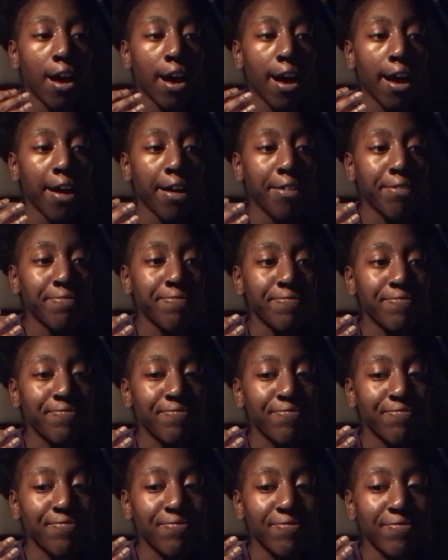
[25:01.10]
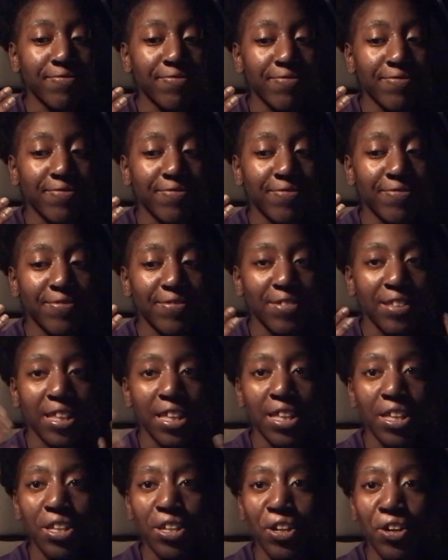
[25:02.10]

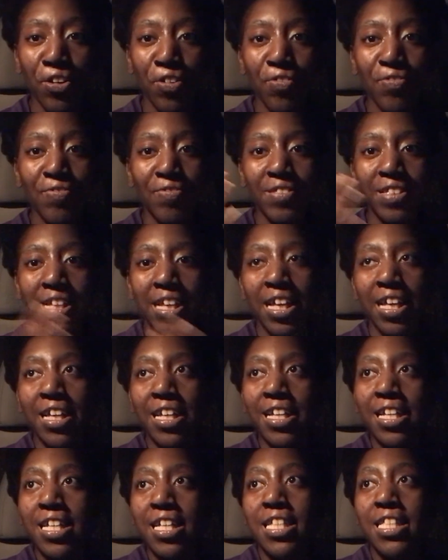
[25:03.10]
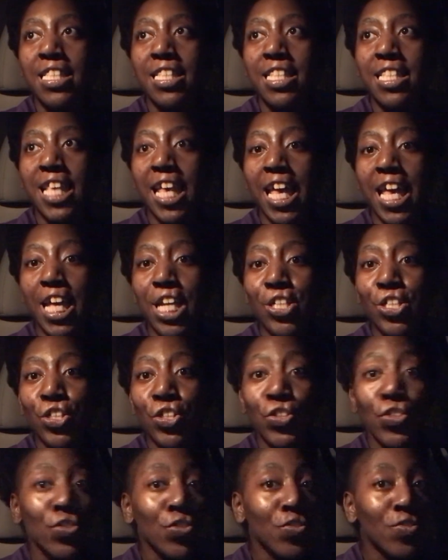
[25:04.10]
you know, stay
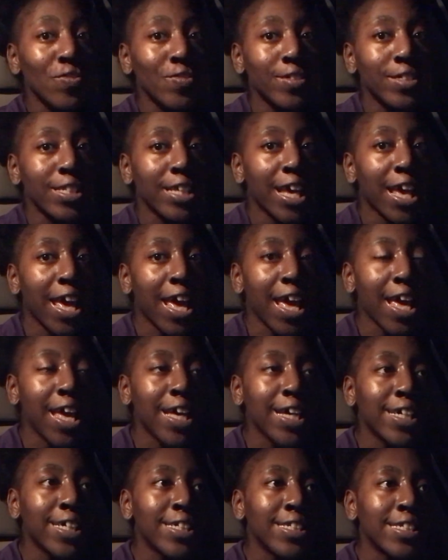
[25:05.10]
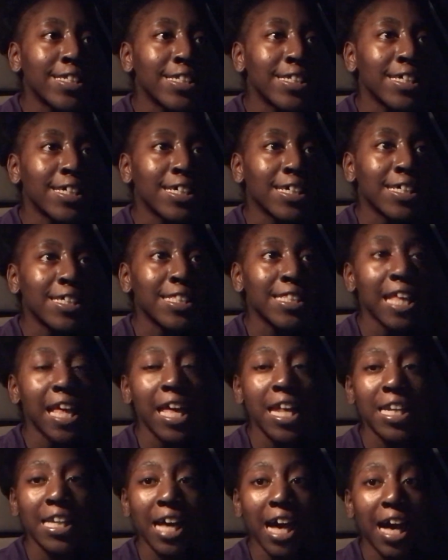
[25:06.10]
tuned and
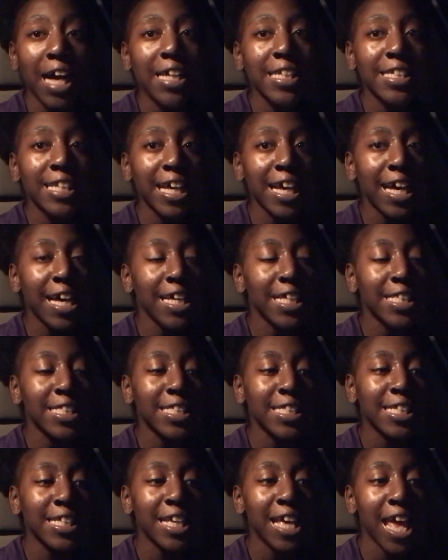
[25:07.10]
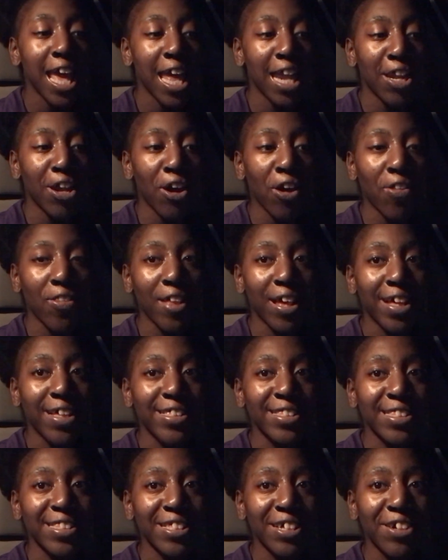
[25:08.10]
stay in contact and all that
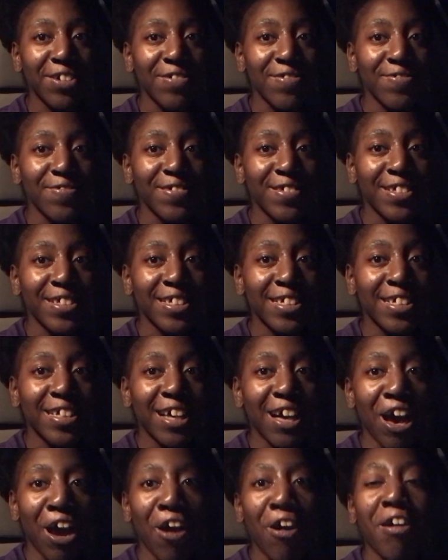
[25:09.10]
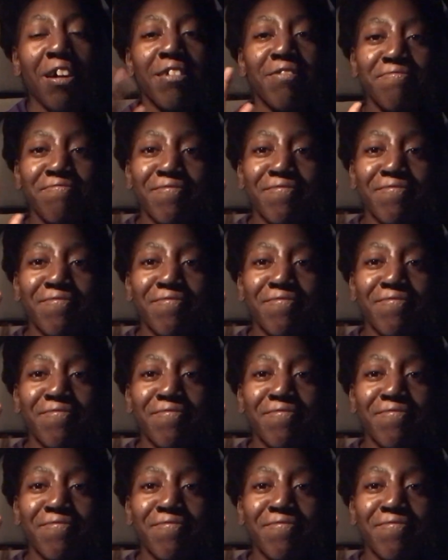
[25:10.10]
stuff. All right,